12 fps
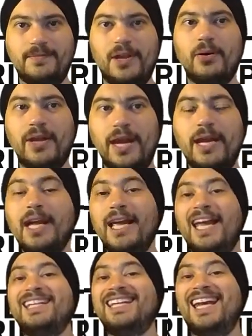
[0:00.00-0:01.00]
Okay?
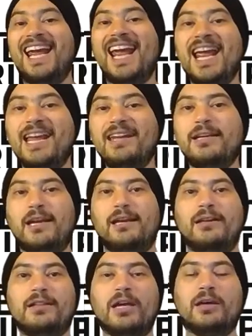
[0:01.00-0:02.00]
It's
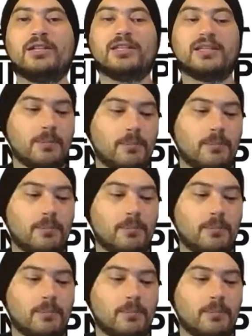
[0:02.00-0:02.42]
easy. The